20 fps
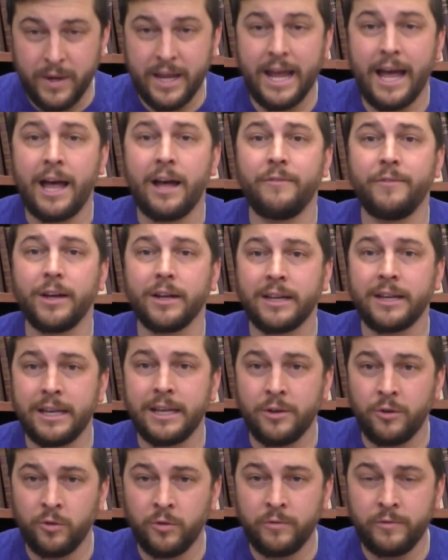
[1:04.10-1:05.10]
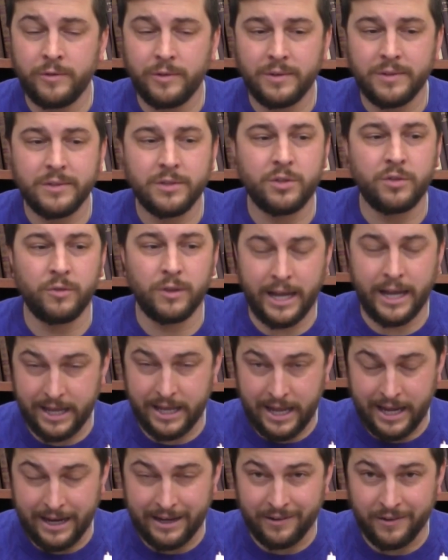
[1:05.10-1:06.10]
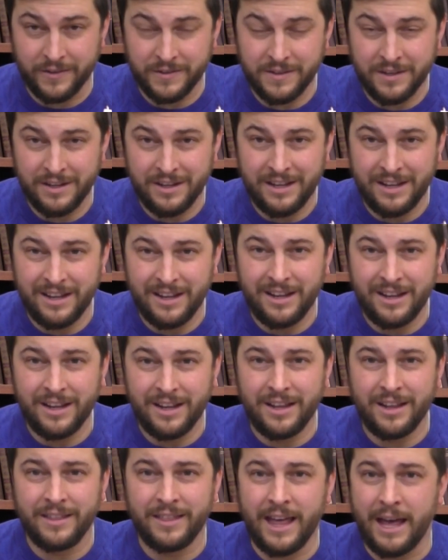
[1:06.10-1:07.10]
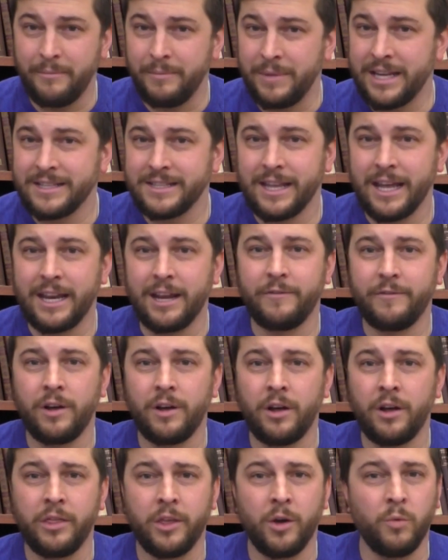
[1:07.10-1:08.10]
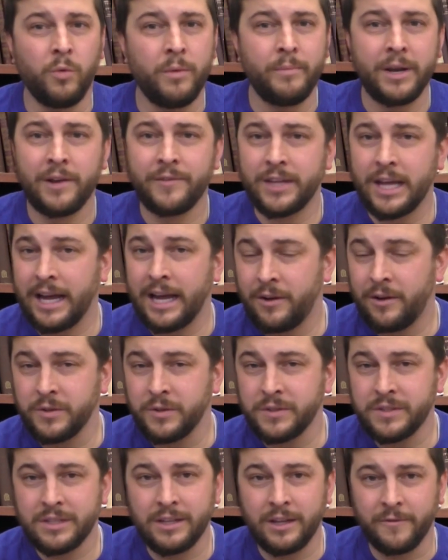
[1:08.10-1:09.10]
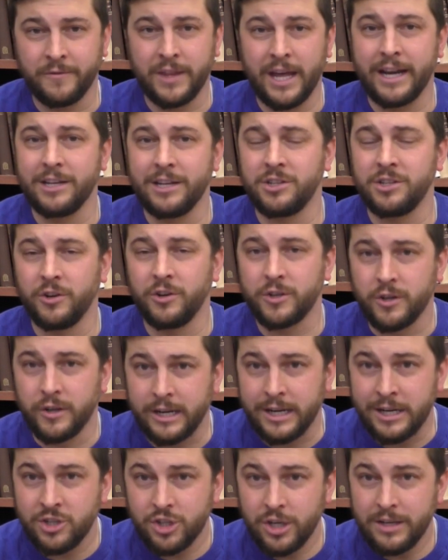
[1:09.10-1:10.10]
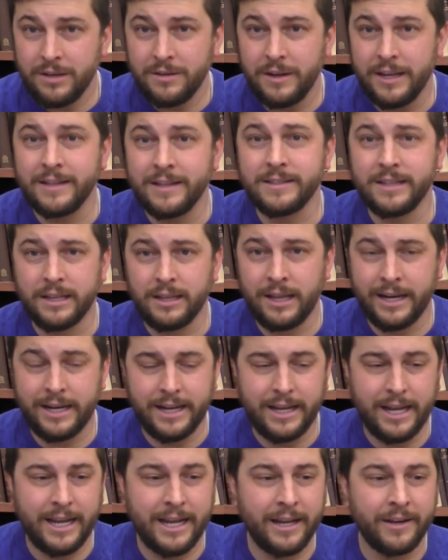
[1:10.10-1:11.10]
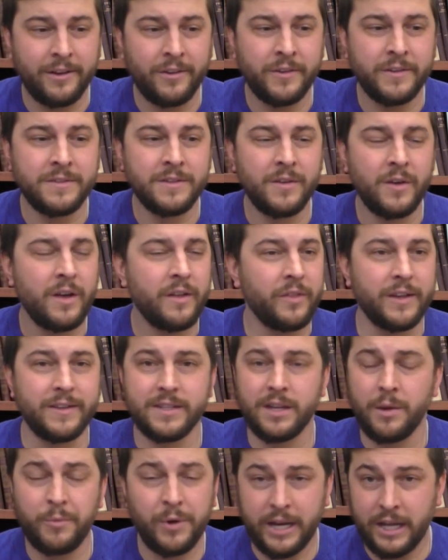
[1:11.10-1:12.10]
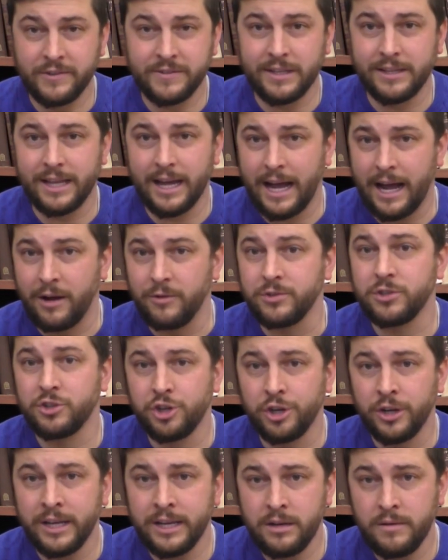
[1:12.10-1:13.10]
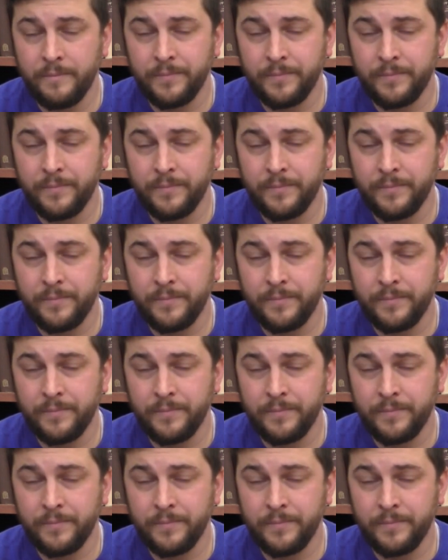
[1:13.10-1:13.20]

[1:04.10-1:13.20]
have a chiyuv to light candles. That means that if the woman of the house, if that is your tradition, isn't lighting candles, then someone else in the house should.